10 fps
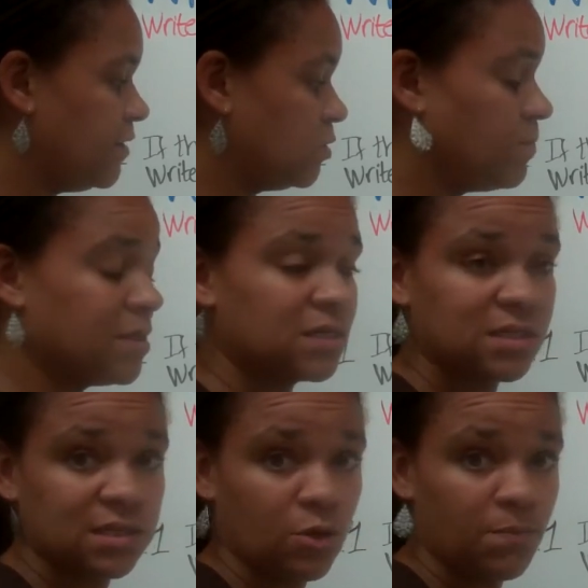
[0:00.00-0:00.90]
This would be the
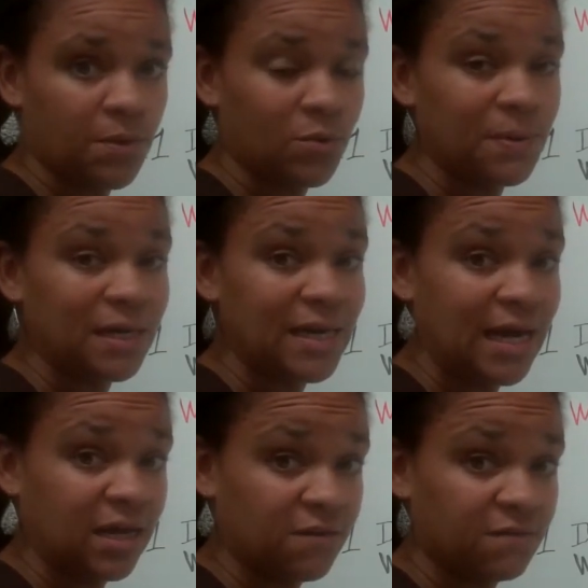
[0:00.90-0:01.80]
slope. It would be a
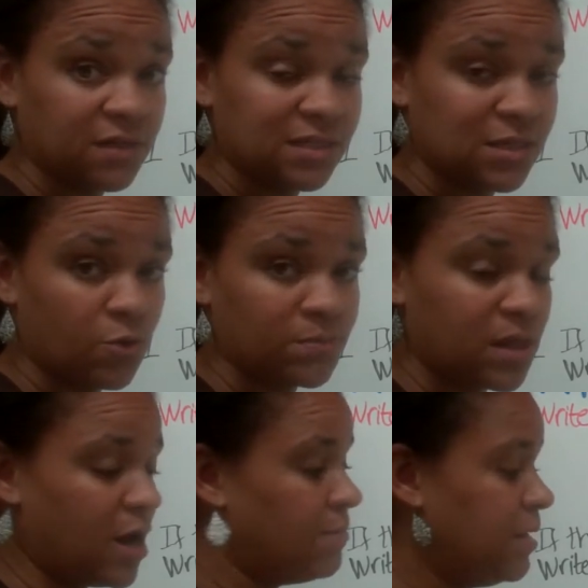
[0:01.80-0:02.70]
negatively sloped
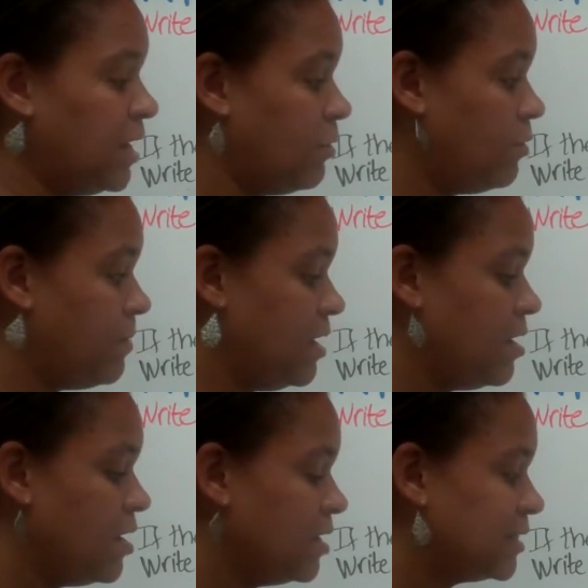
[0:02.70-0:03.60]
line, meaning it would
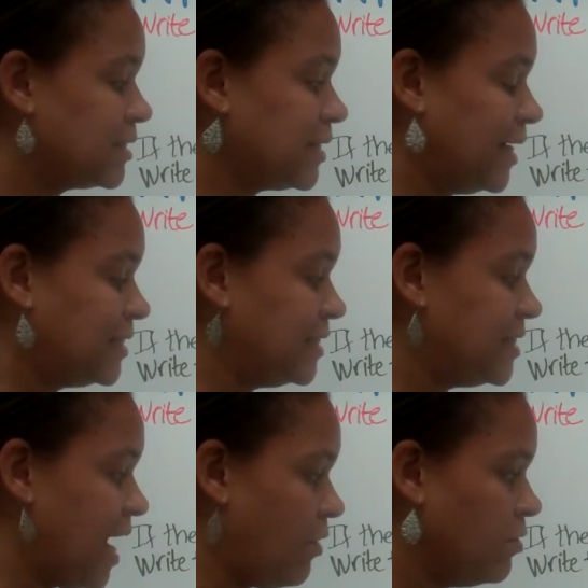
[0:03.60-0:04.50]
be slanted
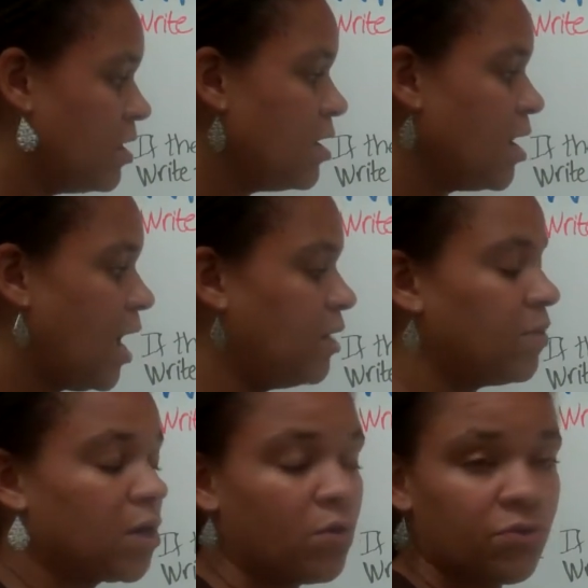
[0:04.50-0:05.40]
down, and it
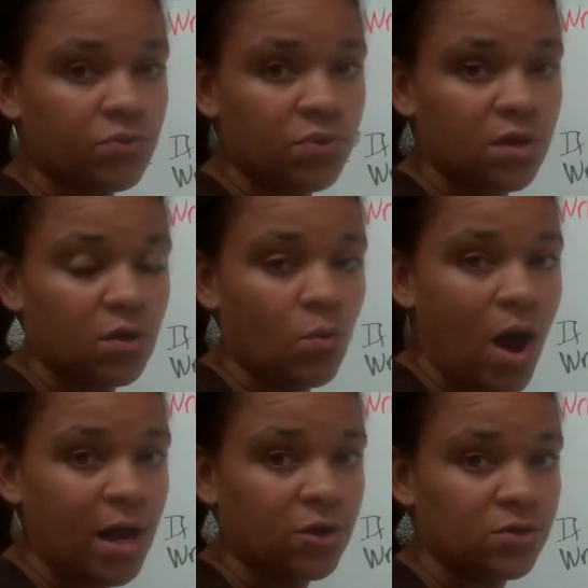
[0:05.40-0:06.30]
would go through the
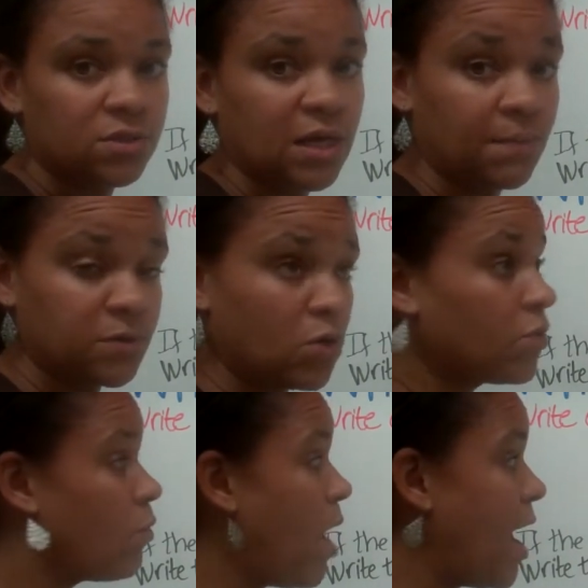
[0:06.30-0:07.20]
y-intercept, or
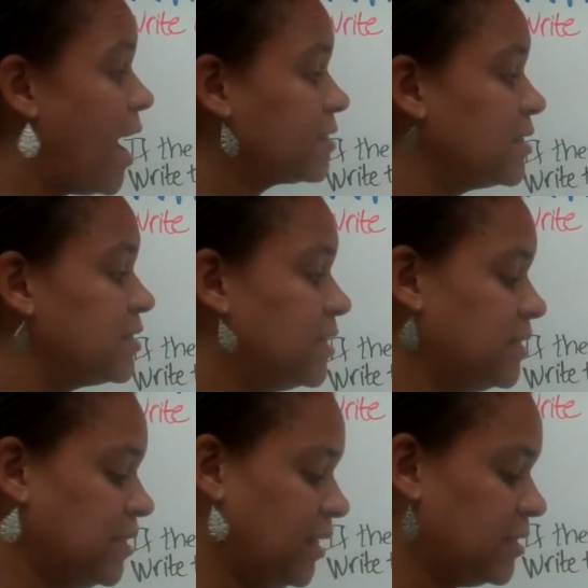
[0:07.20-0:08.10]
the y-axis at
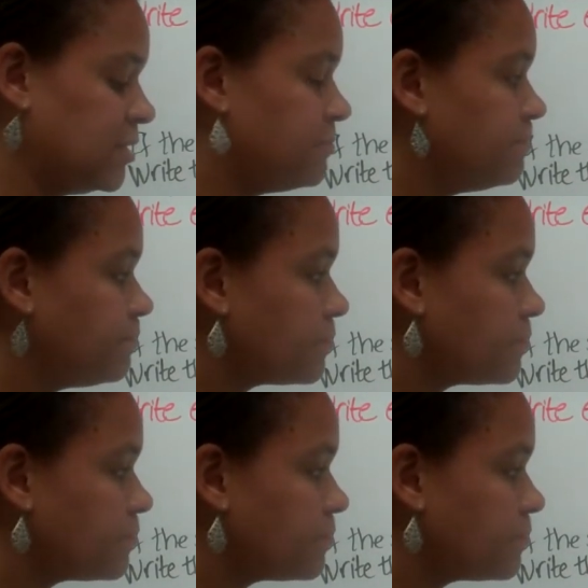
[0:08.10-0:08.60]
6.